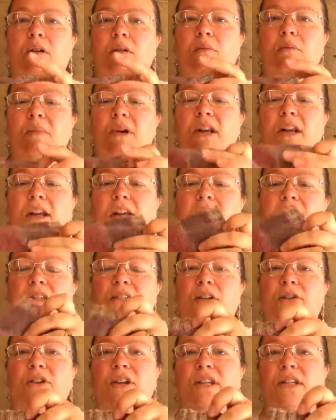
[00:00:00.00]
but I guess
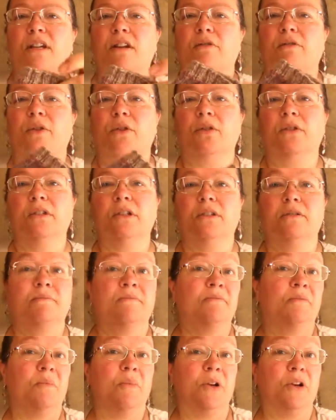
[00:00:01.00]
they're easy to fold
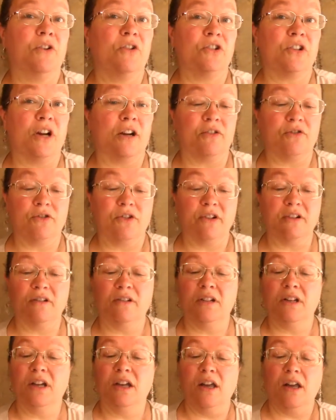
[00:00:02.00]
and put in your sock drawer.
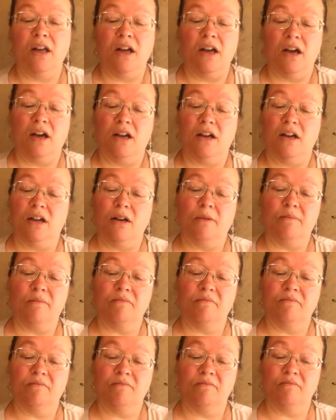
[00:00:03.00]

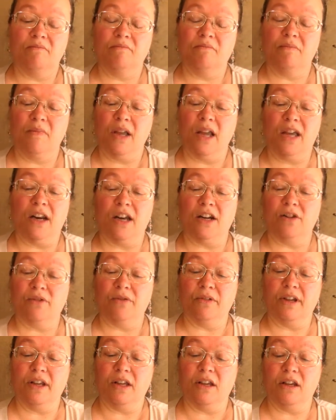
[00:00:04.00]
And I don't
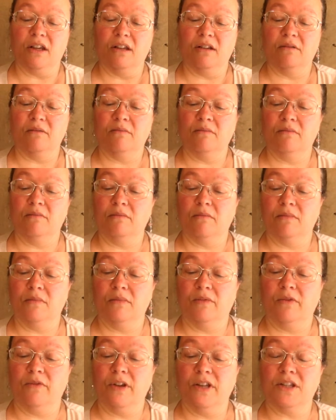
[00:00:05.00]
think it
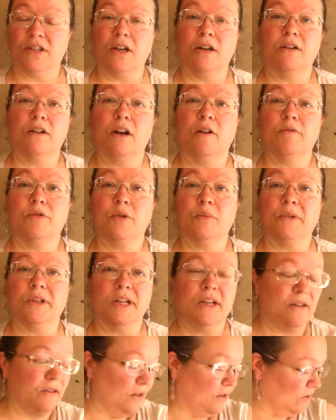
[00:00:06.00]
fits
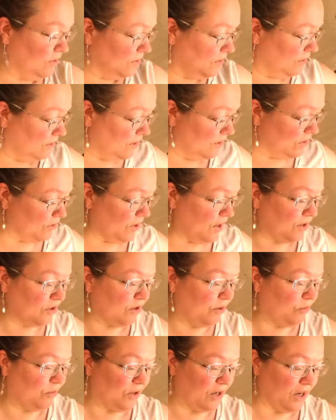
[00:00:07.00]
uncomfortably. These are
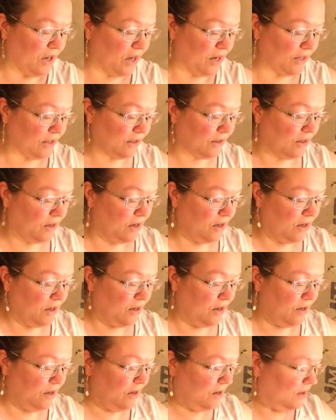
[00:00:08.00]
actually pretty nice.
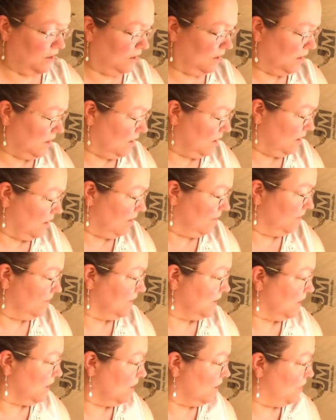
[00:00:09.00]

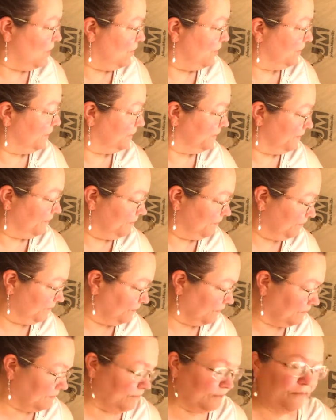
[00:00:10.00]
So,
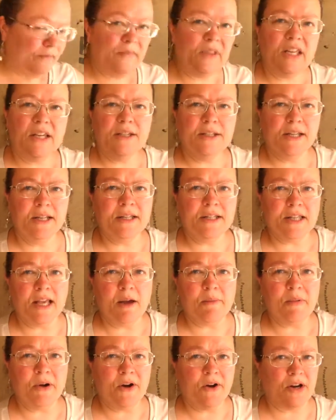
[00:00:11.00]
since
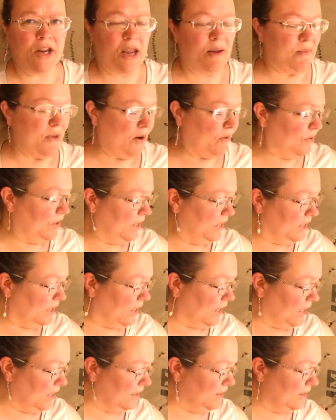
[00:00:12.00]
that pair came out really
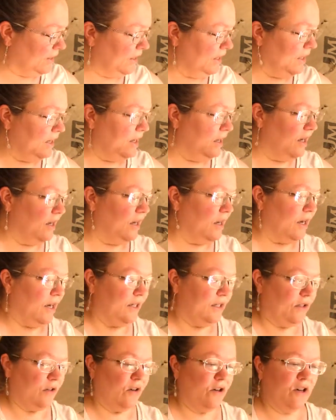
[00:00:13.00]
tight, I
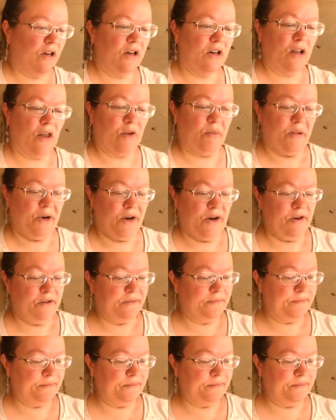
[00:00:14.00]
started another pair.